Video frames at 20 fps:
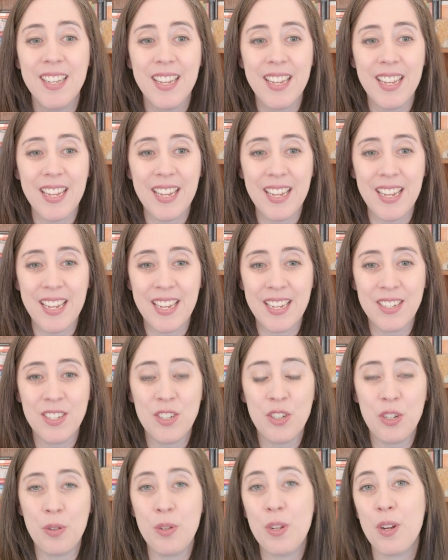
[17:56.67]

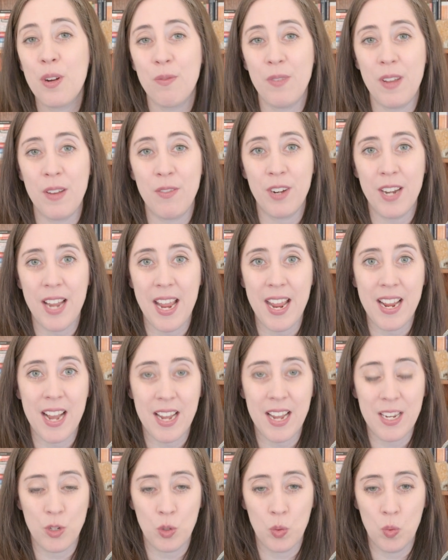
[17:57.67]
into your favorite
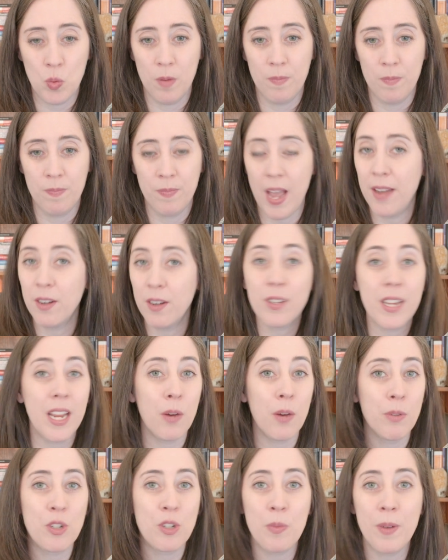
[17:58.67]
AI tool. I don't care
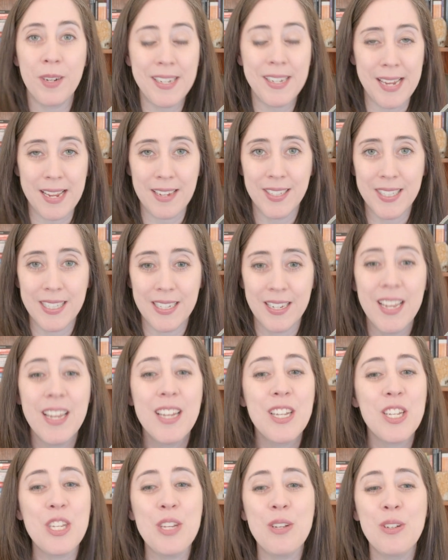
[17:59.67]
which one it is.
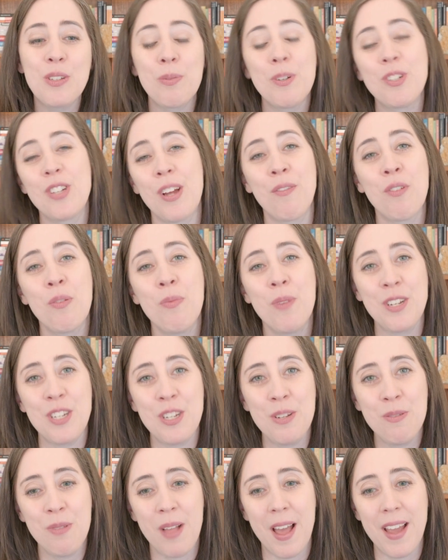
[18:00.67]
Use whichever one
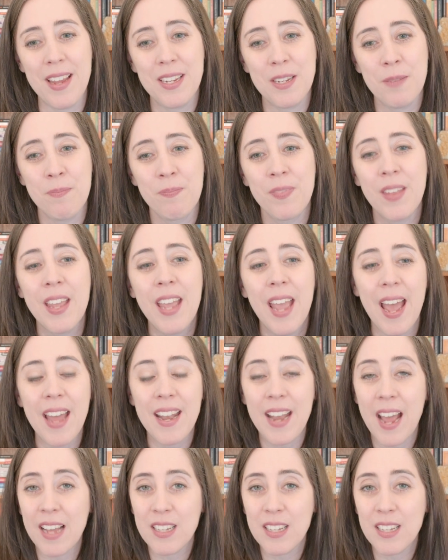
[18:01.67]
you like and ask